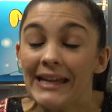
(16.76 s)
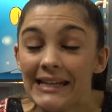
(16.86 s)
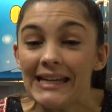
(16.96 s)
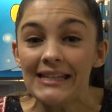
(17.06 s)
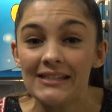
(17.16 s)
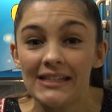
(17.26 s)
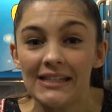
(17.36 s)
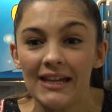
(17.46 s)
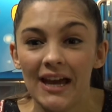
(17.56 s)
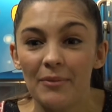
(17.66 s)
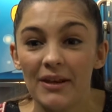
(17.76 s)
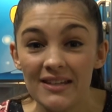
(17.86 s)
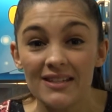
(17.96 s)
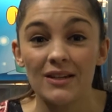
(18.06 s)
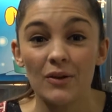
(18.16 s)
an easy, um, an
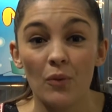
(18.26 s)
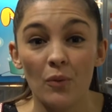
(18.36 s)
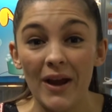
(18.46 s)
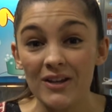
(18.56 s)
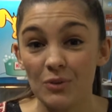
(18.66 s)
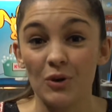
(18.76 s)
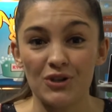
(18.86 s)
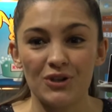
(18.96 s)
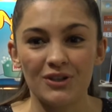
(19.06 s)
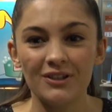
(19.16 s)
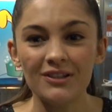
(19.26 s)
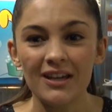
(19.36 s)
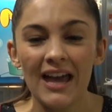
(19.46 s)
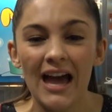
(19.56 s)
easy way to wash your dog.